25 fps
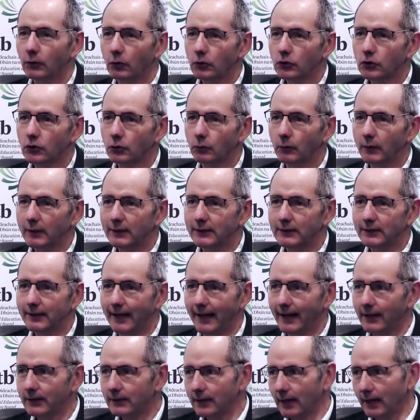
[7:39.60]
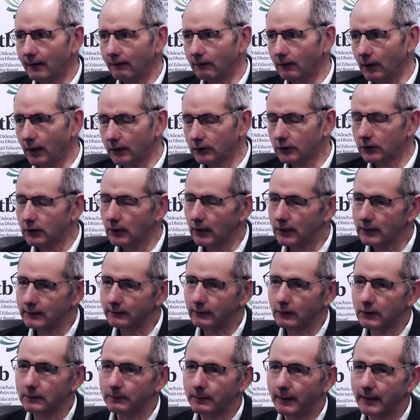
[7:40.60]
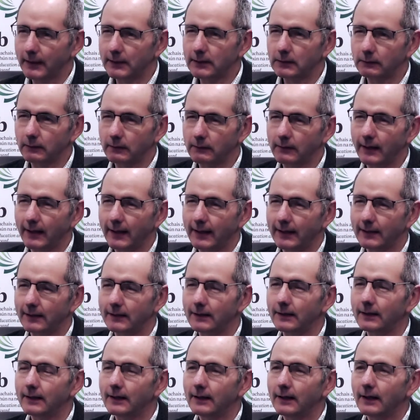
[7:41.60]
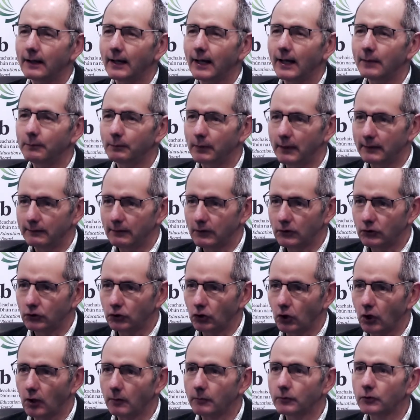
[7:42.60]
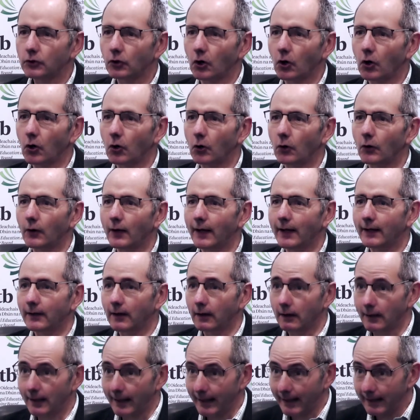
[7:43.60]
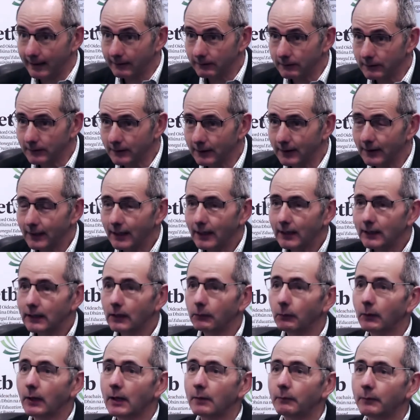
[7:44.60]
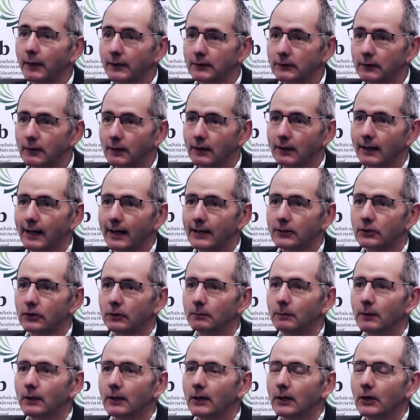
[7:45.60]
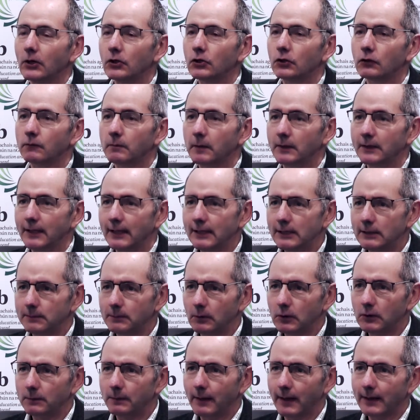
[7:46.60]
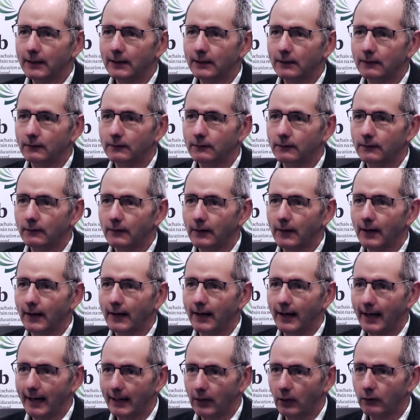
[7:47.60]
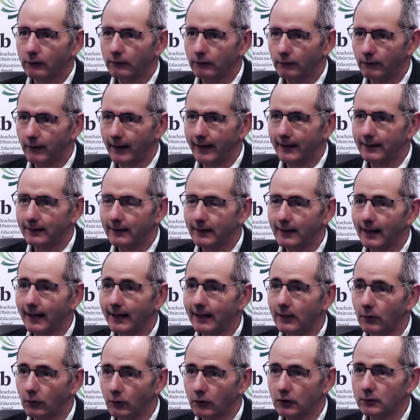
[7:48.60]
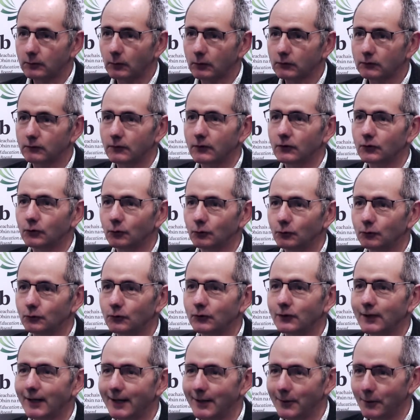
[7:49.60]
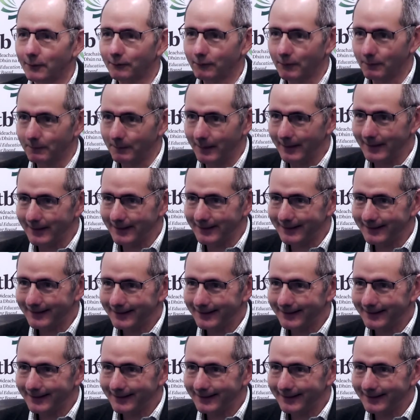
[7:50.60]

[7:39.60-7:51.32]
also we tend to have lots and lots of experience that we've gained in previous jobs or in our lives that we can bring to the classroom. So from a teaching perspective, I often find that I learn as much from the students as they learn from me,